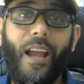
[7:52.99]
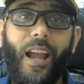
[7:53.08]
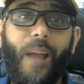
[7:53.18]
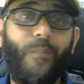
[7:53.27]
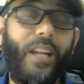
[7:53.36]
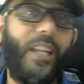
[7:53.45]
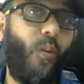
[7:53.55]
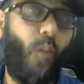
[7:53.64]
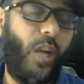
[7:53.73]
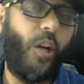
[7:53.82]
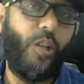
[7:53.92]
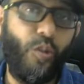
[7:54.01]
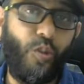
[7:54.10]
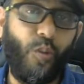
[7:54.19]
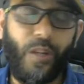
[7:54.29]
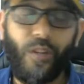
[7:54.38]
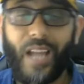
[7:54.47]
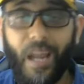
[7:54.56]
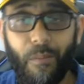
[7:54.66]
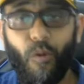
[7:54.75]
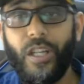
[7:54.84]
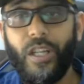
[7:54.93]
I'm telling you only on YouTube because
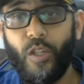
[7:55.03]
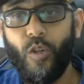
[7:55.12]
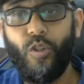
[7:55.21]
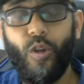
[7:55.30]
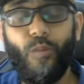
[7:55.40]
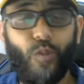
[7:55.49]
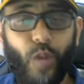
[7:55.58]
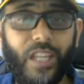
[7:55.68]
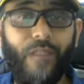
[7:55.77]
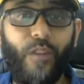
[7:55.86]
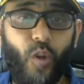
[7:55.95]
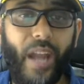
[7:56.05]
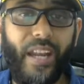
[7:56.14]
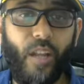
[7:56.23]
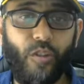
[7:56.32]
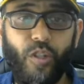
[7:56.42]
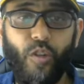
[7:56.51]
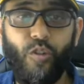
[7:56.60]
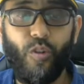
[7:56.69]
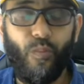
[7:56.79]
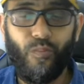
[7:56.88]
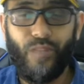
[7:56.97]
I'm more into YouTube, so I'm giving you ideas on
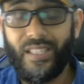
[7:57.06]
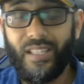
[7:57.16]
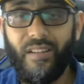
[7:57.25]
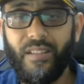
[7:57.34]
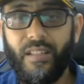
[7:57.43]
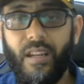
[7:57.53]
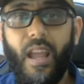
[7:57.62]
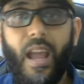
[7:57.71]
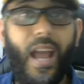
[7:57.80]
YouTube. That's the reason.